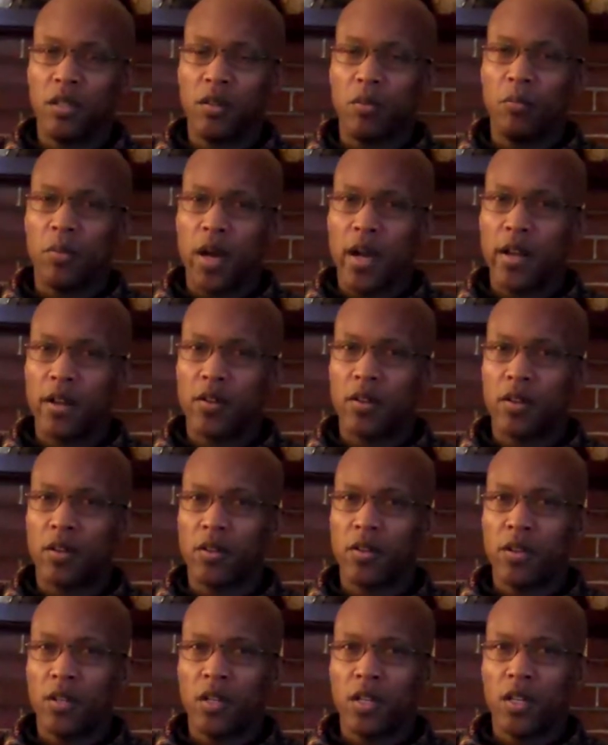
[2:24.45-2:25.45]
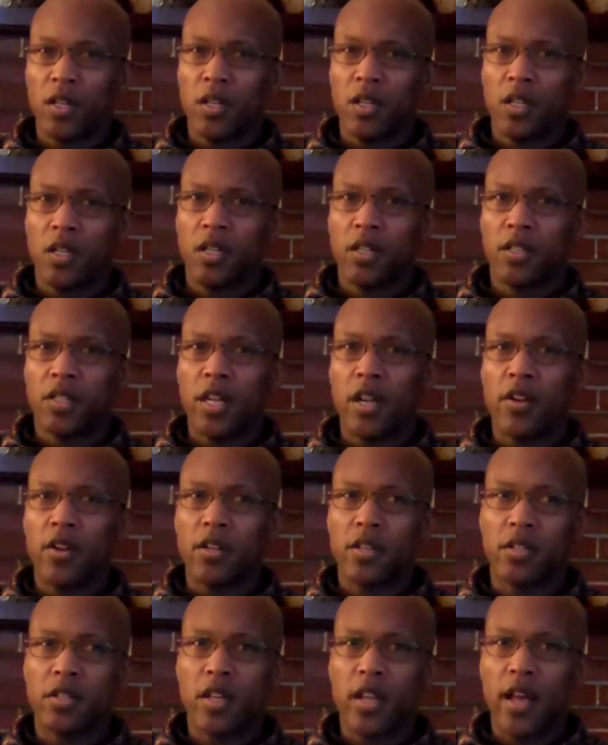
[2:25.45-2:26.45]
minor
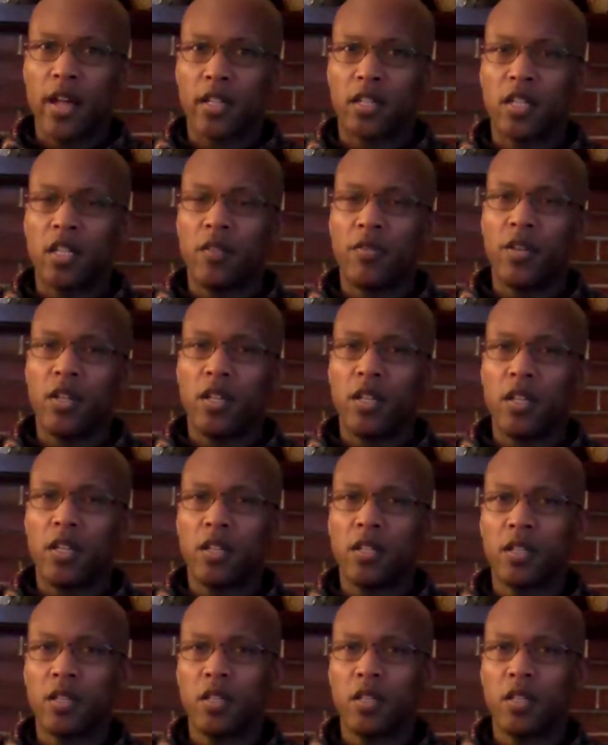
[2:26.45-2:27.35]
terrorist activity